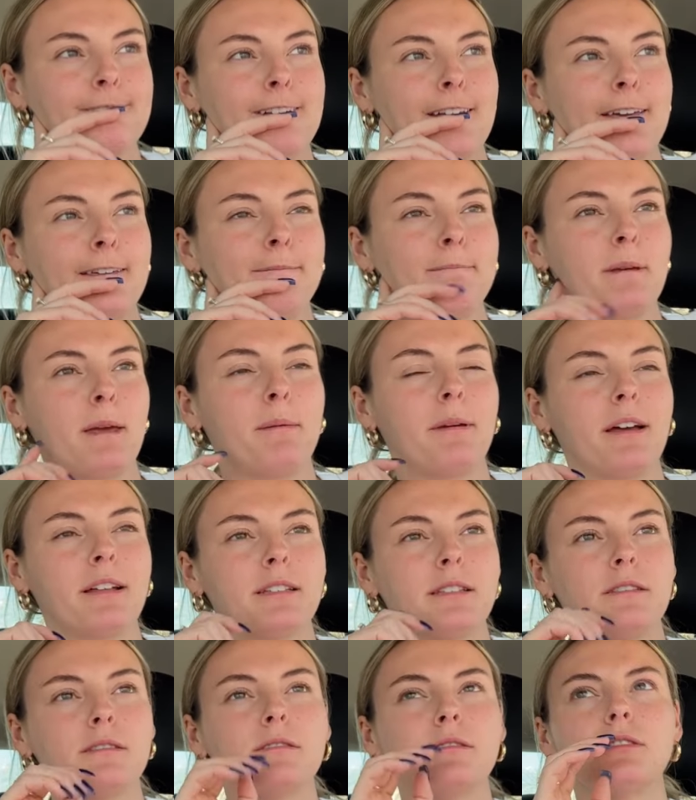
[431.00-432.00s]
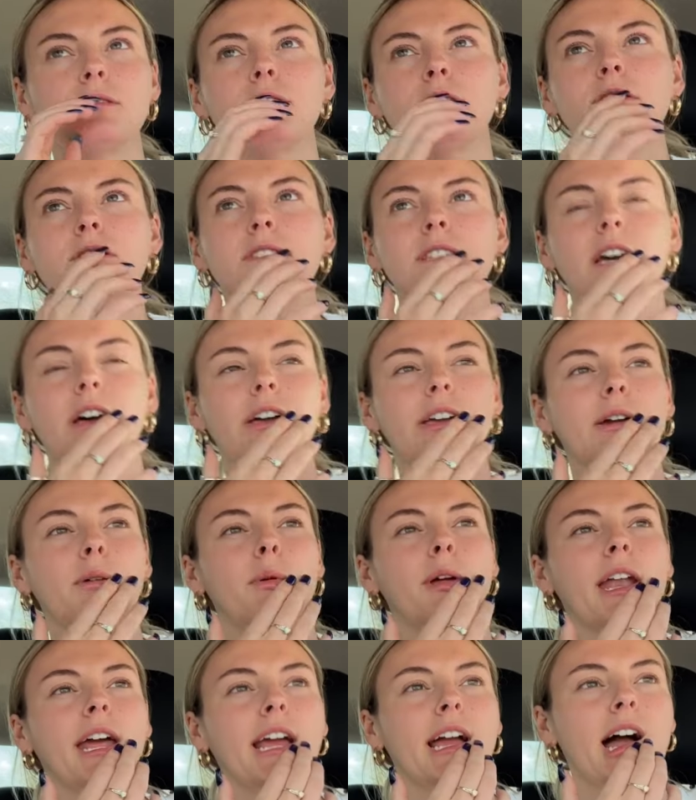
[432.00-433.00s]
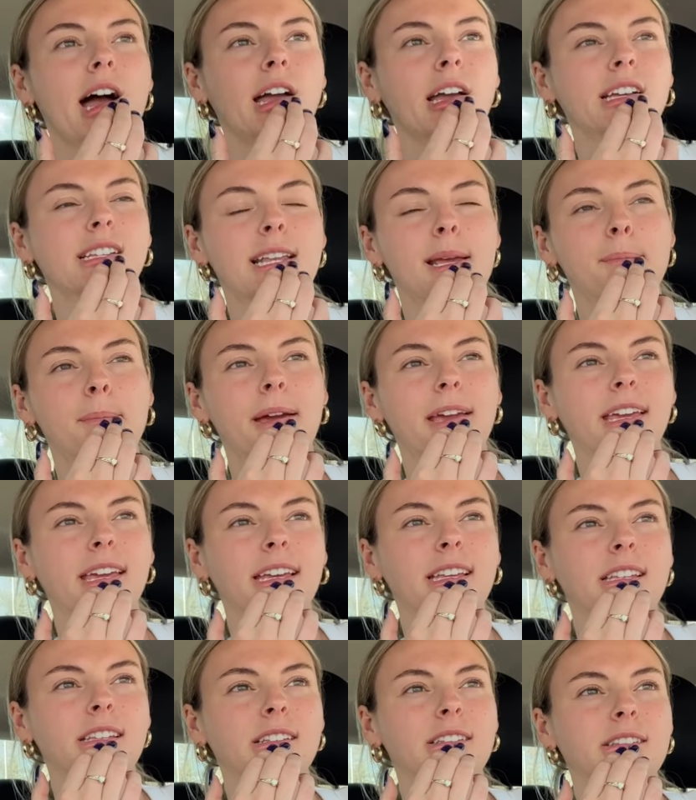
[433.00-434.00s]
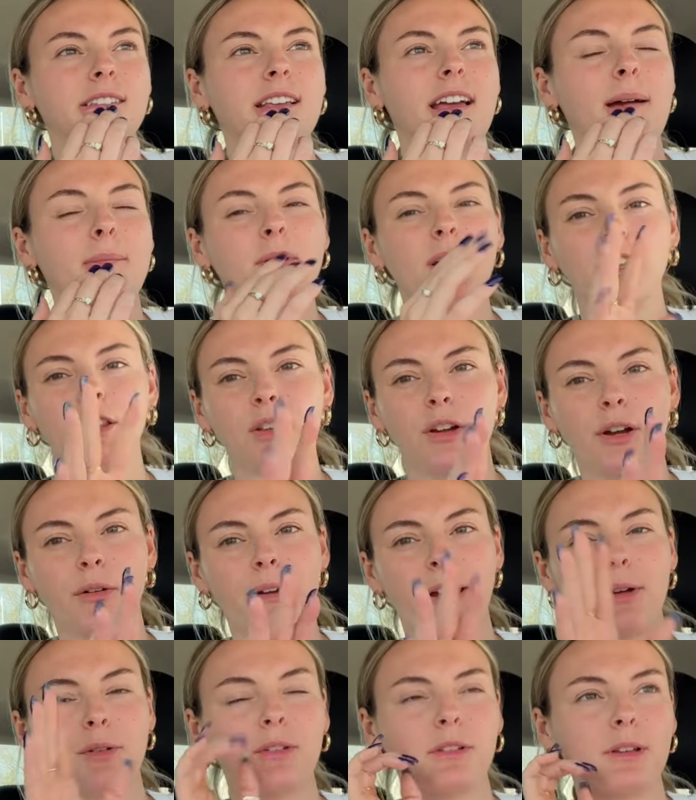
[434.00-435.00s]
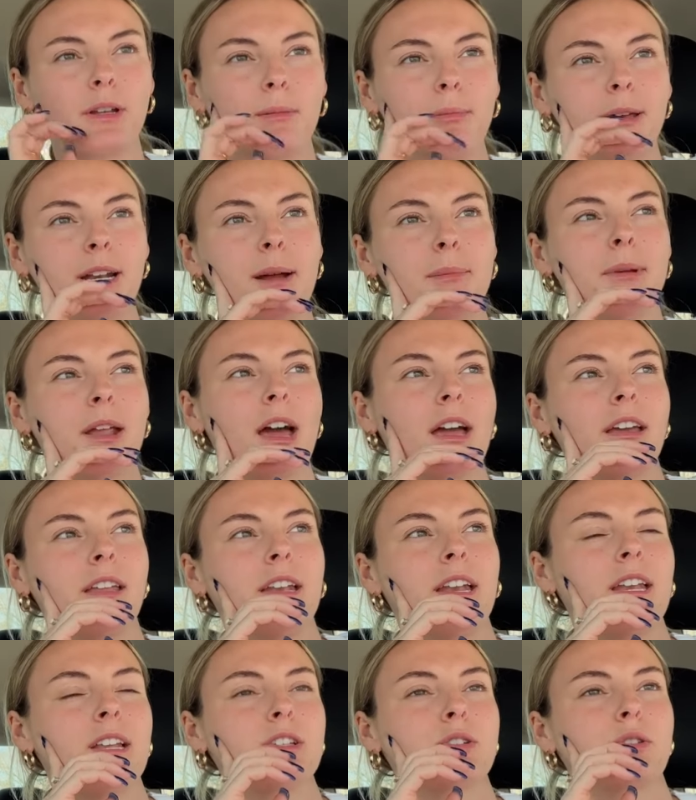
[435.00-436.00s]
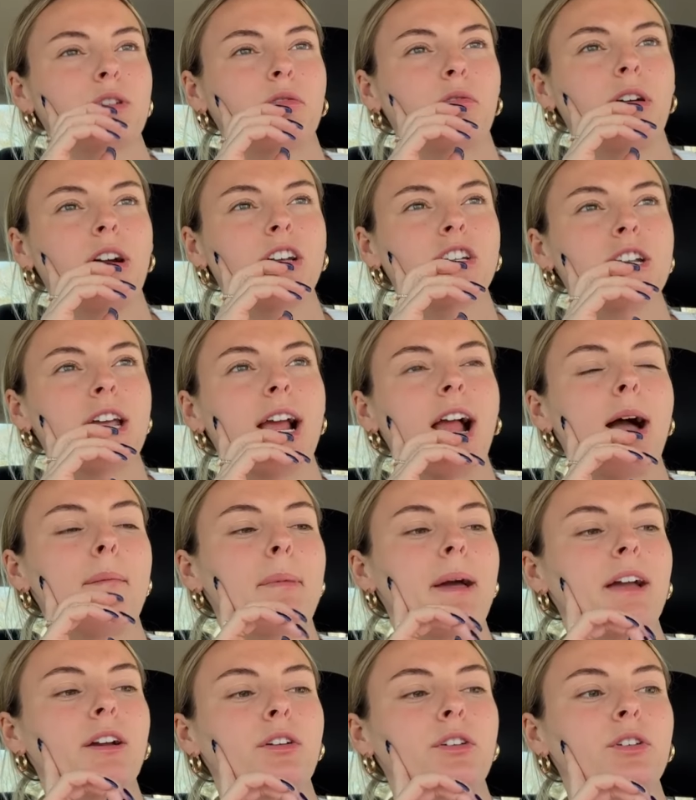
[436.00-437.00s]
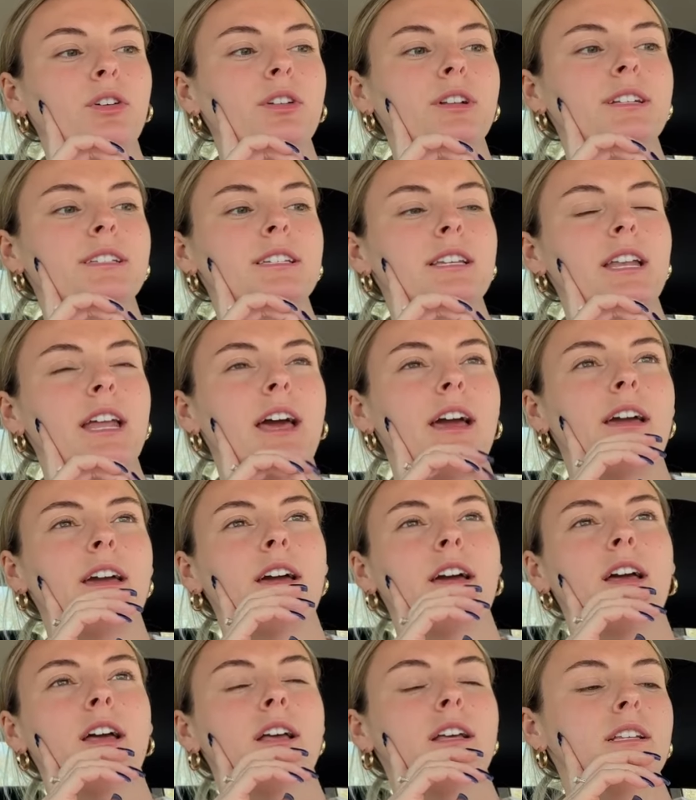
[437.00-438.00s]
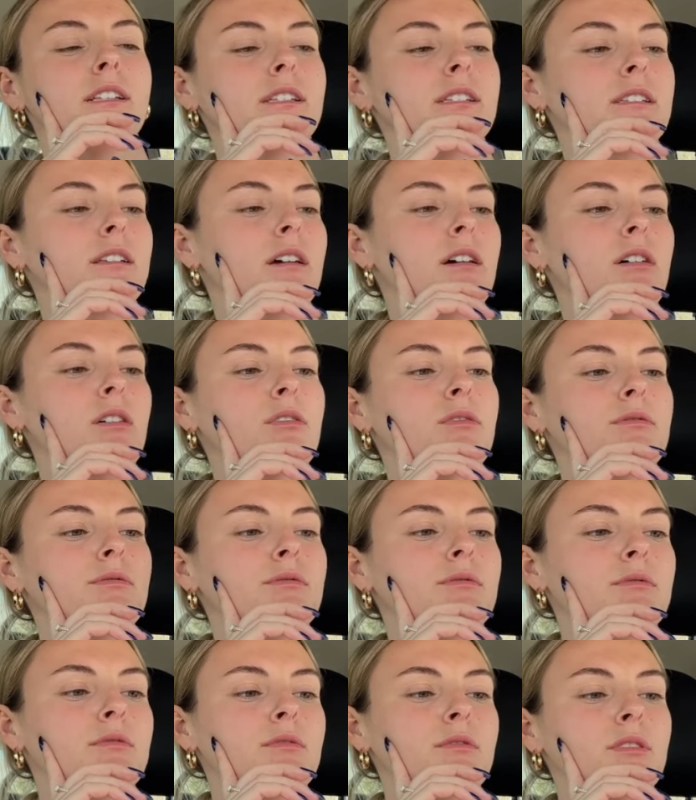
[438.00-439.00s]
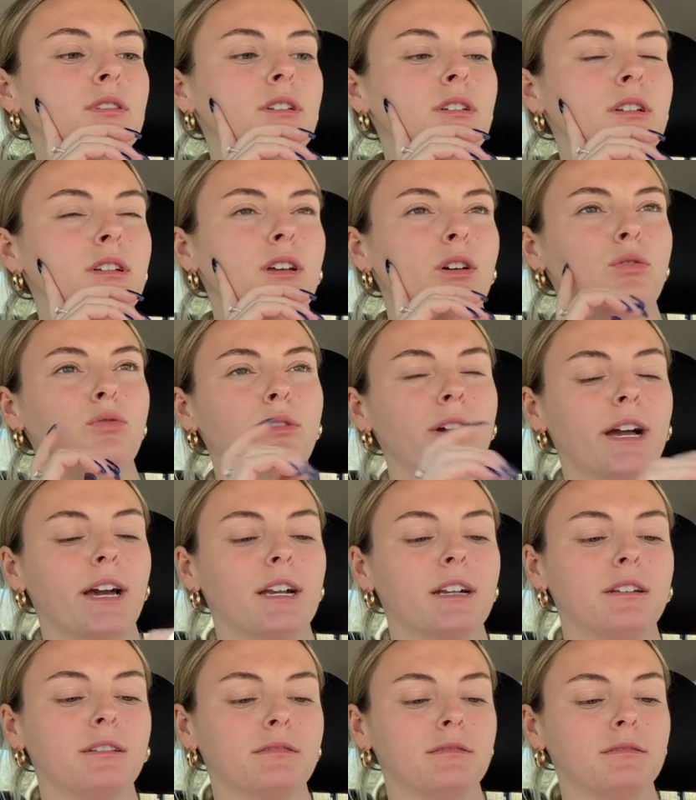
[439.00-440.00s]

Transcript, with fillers: and maybe I'll tell you what I got because I might get, I'm going to look around a little bit. I'm not in any sort of rush. I got back early today, so, ooh, I got to,